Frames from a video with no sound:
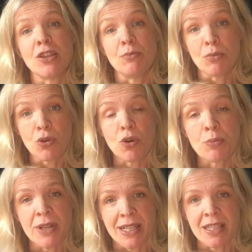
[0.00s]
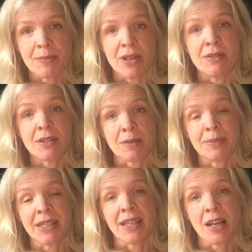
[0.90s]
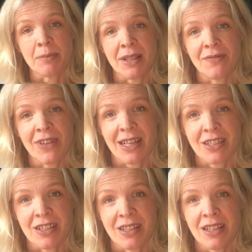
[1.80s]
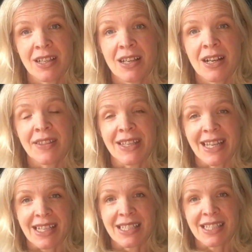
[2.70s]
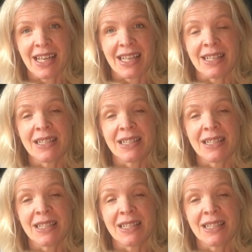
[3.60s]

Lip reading: you more predisposed to picking up an infection the next day.